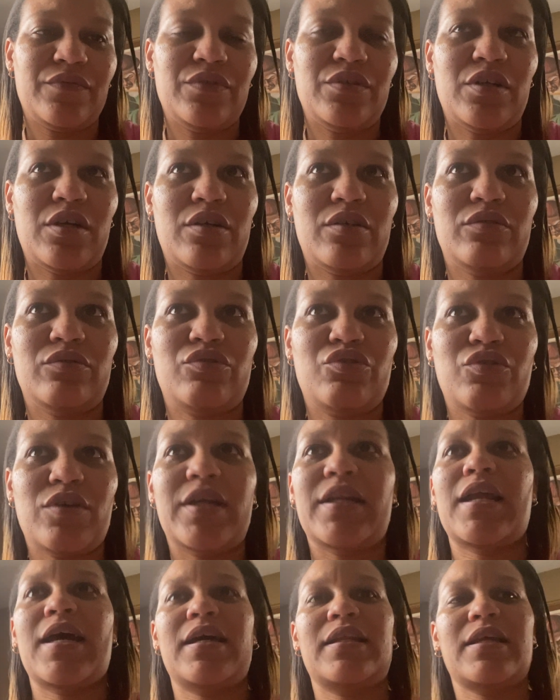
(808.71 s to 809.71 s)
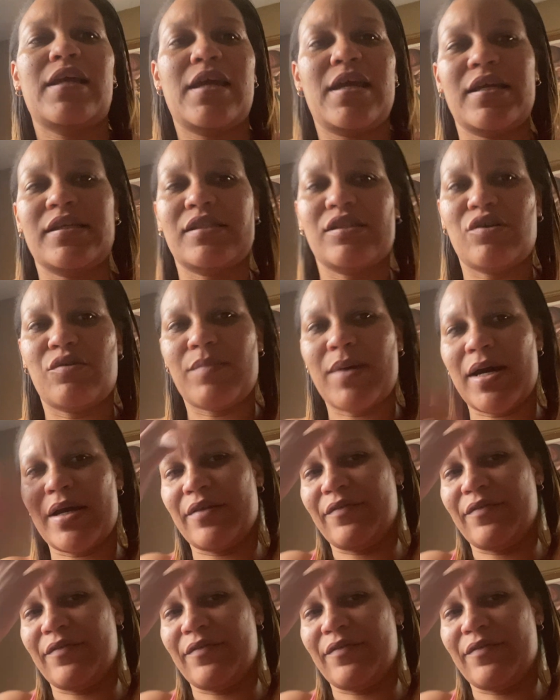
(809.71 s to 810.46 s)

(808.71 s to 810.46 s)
You know, try not to ask nobody